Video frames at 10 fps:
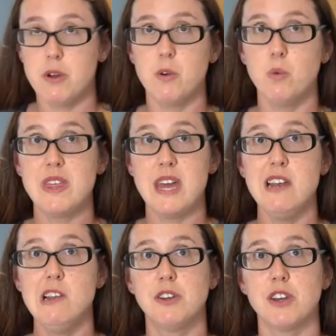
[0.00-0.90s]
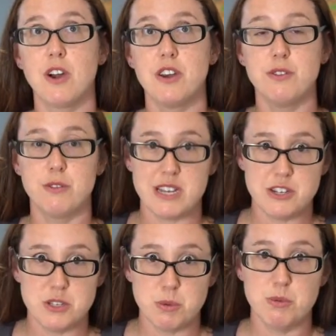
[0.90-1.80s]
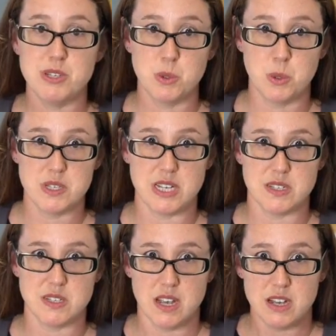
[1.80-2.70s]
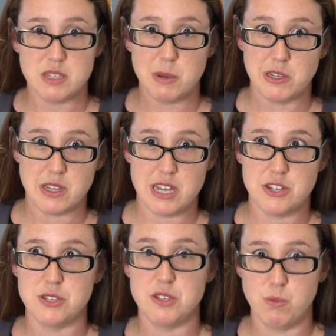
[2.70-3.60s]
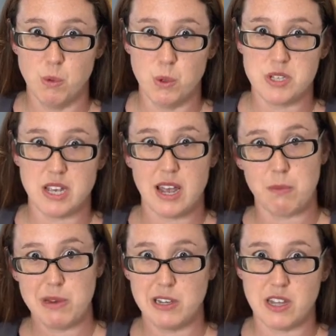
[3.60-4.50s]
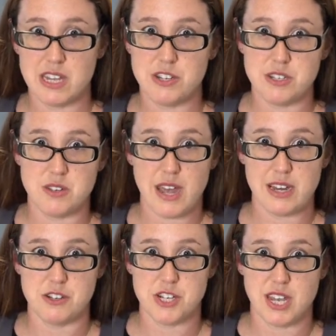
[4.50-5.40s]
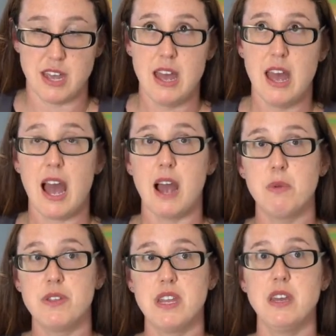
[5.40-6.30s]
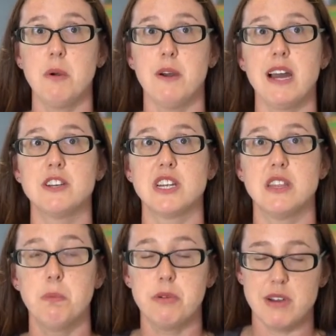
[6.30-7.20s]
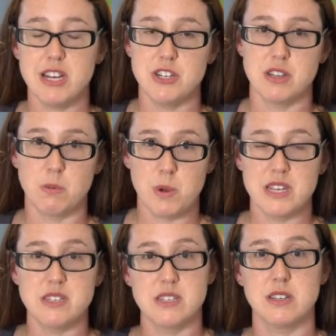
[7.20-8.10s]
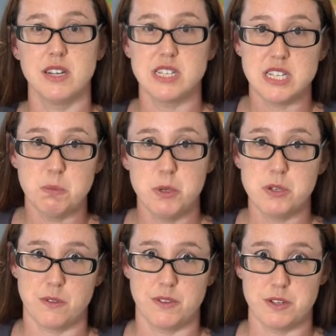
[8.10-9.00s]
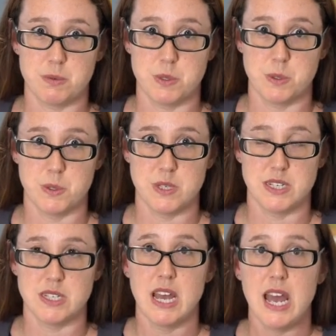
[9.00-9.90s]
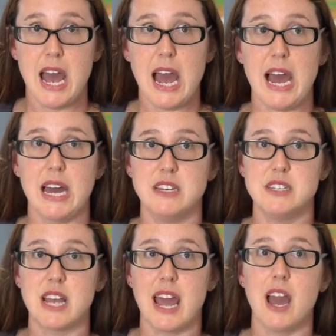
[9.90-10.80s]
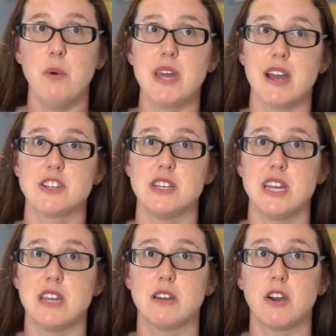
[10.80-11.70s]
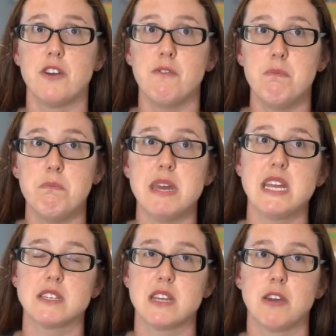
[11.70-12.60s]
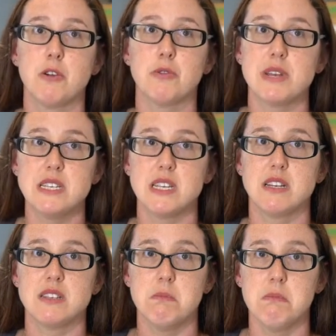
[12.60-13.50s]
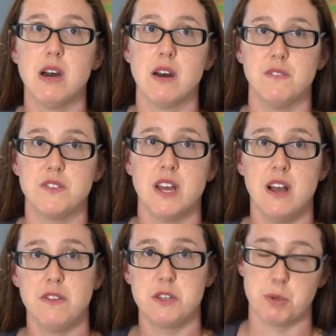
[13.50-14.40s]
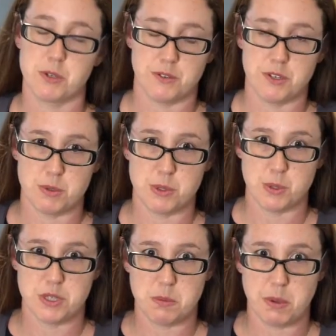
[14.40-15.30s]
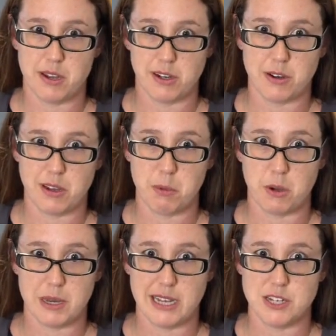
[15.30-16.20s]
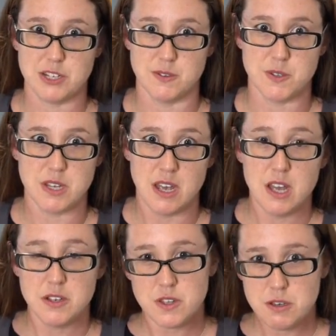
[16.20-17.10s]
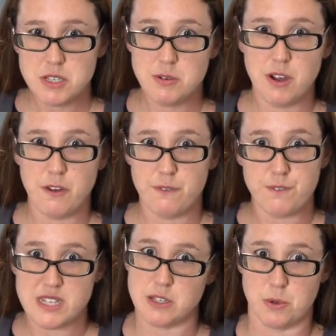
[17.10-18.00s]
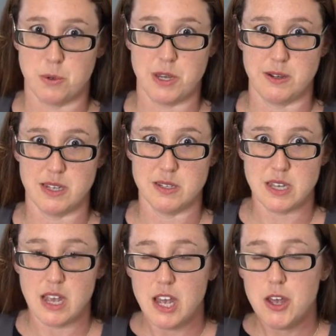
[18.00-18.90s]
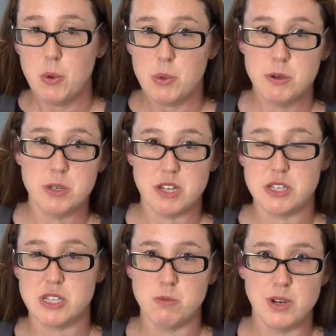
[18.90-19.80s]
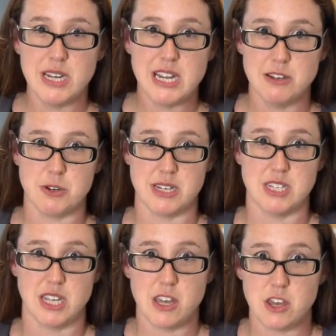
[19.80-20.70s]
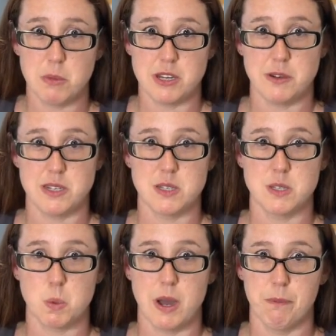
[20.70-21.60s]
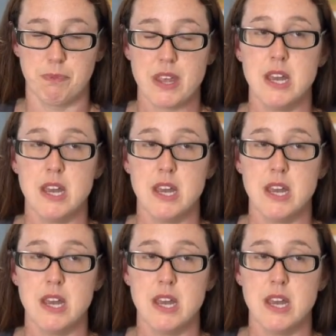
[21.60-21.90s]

We then look at kind of the issues with resources. So we look at the issues of water and we look at the issues of energy, and we think about actually the pressure that we as societies put on those resources and how we actually kind of meet the increasing demand that's put on those resources by our growing populations. So those are our physical units. We also do some really interesting human units as well.